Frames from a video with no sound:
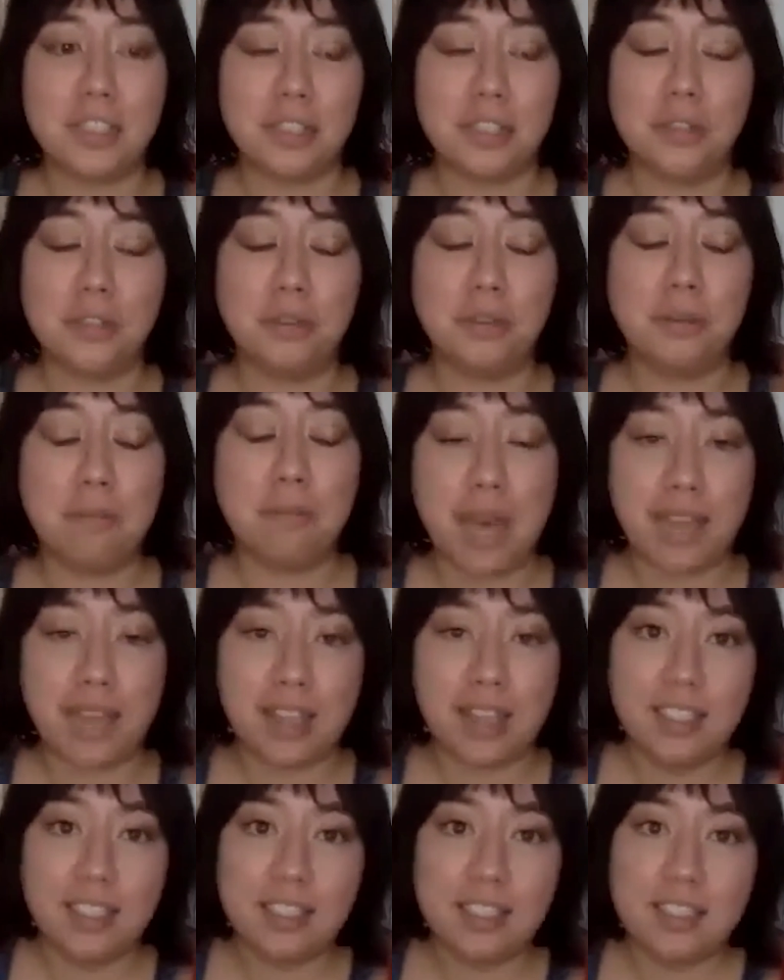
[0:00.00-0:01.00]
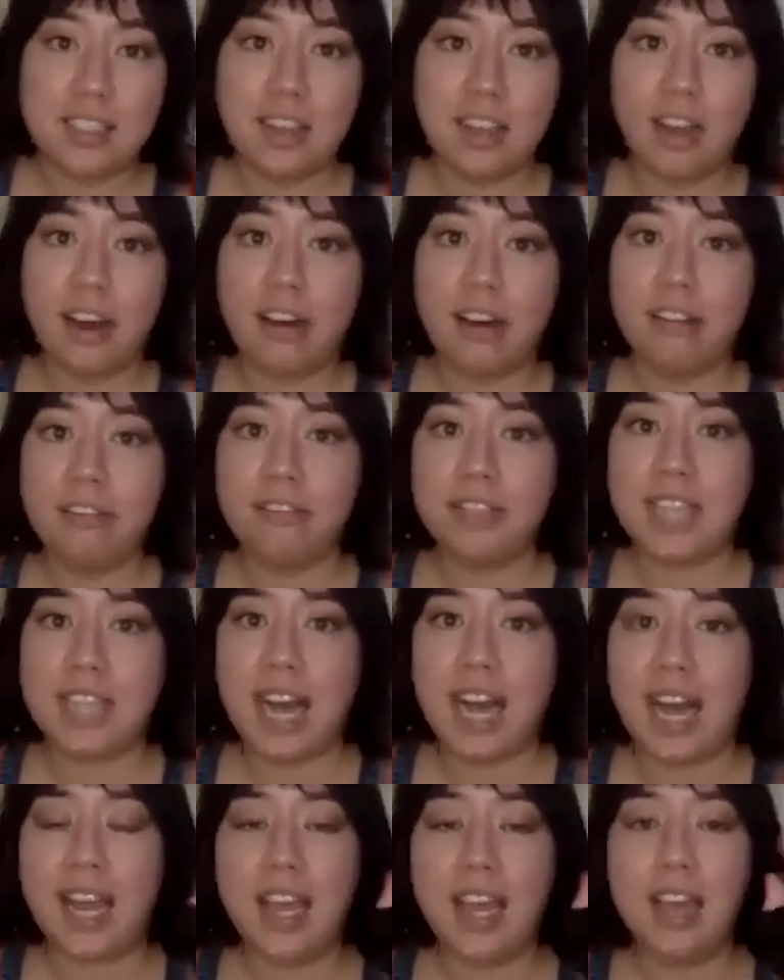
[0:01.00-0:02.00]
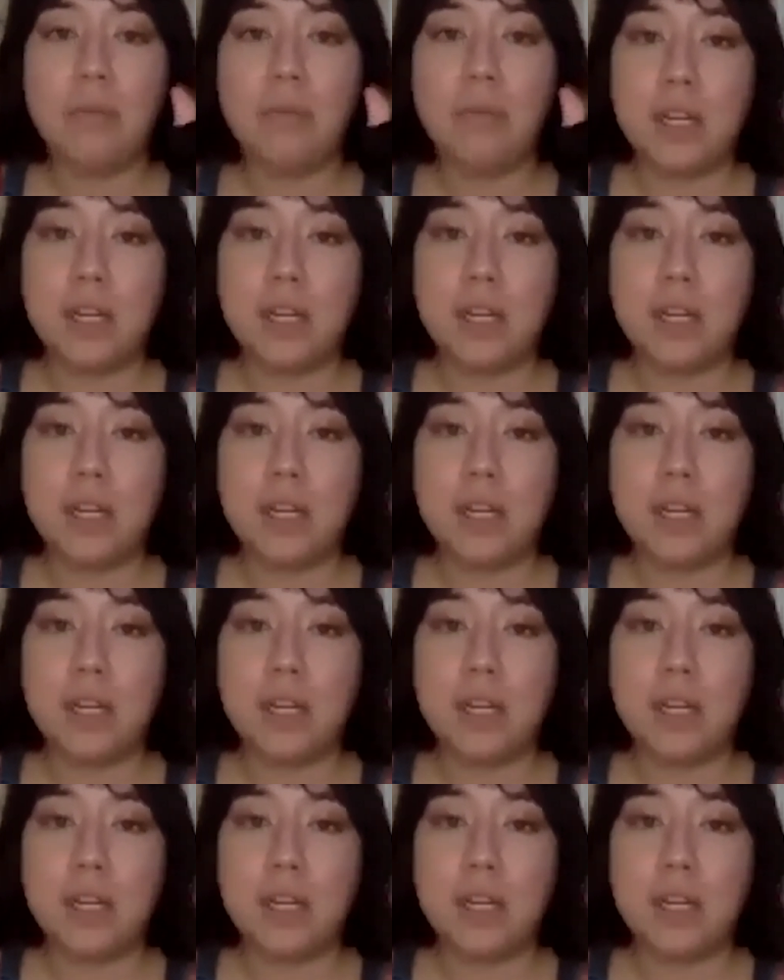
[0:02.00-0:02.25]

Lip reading: 2 methods of dyeing.